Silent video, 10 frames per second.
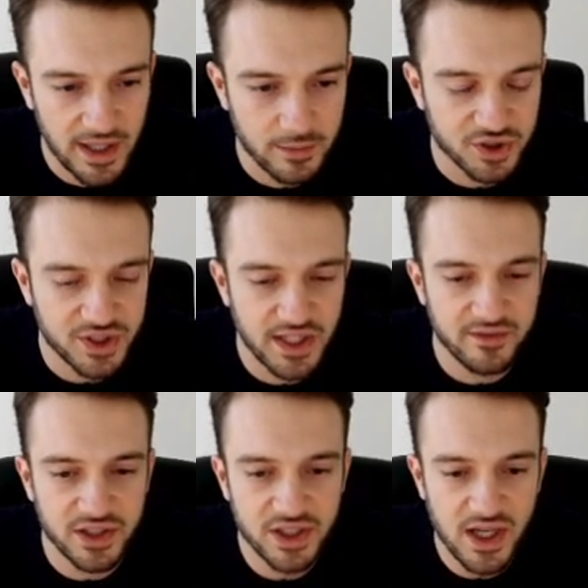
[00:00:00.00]
label
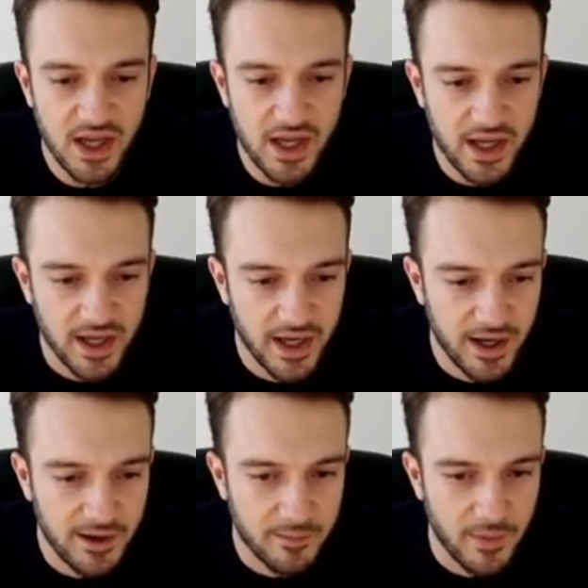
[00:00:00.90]
service,
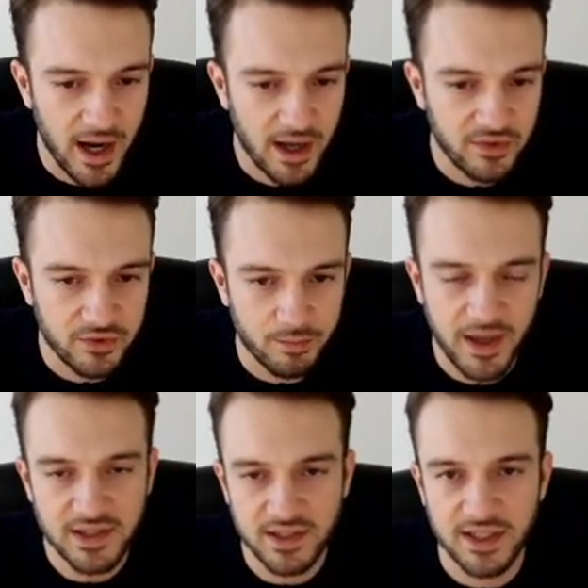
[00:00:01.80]
um, and
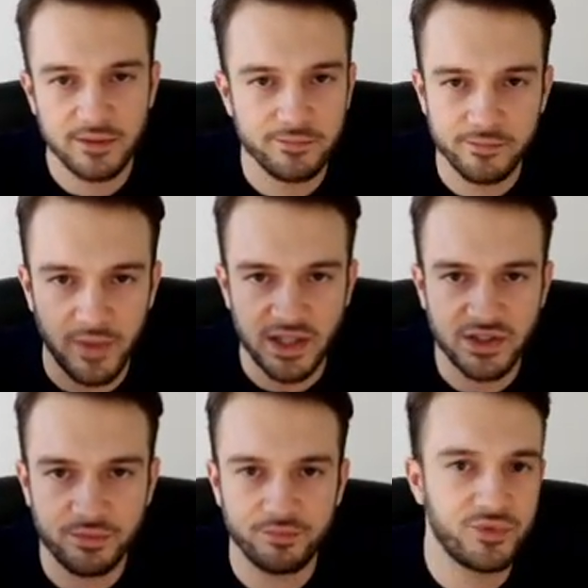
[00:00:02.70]
basically
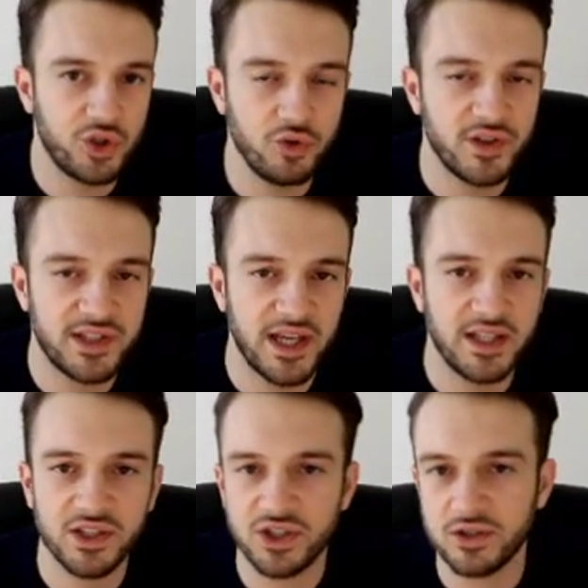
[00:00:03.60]
it's two
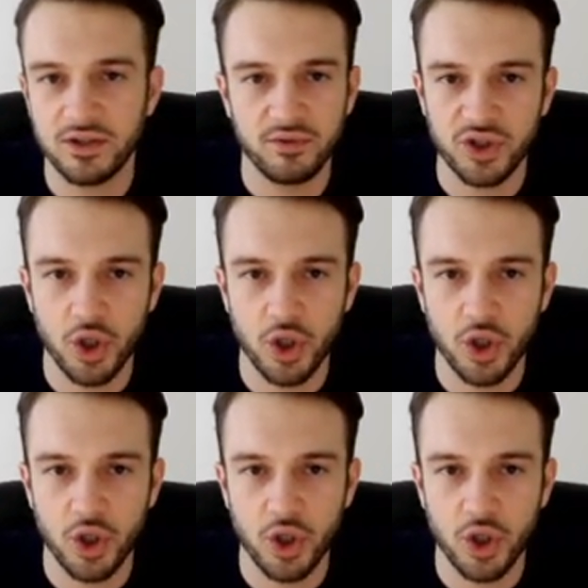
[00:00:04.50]
retainers. You know, there's